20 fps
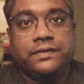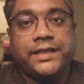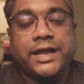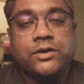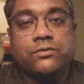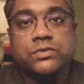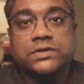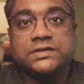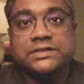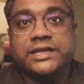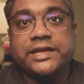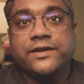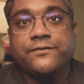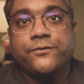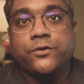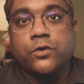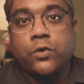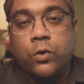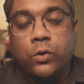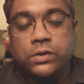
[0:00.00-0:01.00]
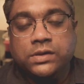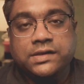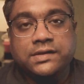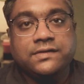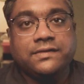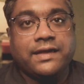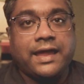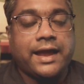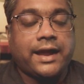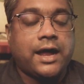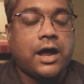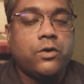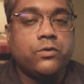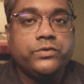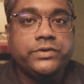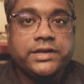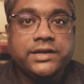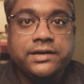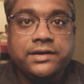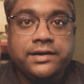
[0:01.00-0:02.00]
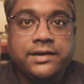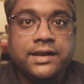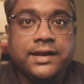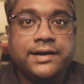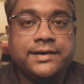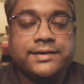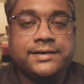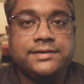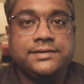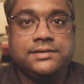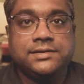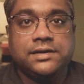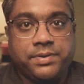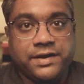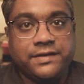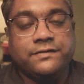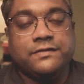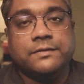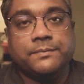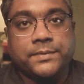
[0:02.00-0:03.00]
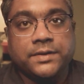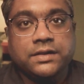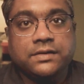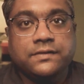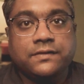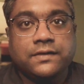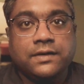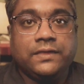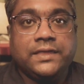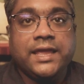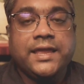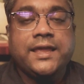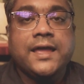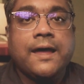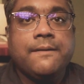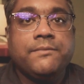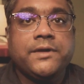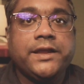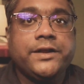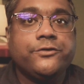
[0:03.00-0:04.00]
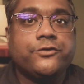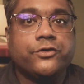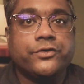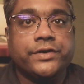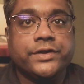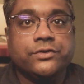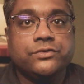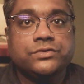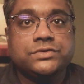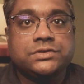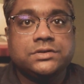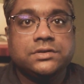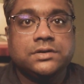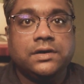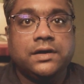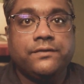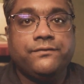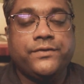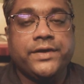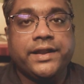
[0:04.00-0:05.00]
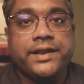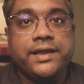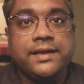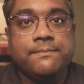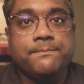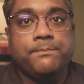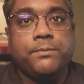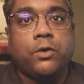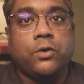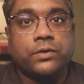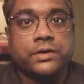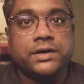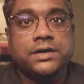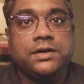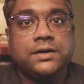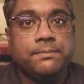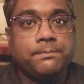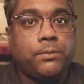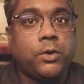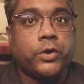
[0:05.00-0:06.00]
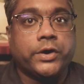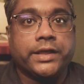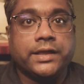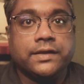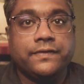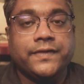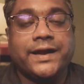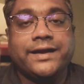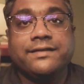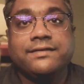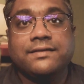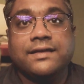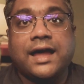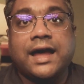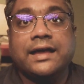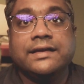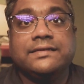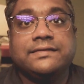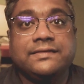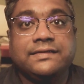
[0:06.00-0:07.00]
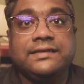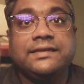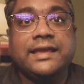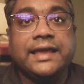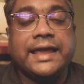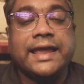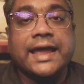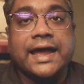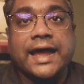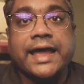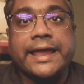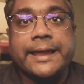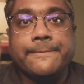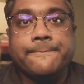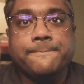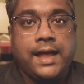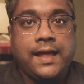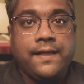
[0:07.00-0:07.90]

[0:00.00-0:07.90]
that was there for all these accounting related principles, they have introduced a very important body, that is ICAI.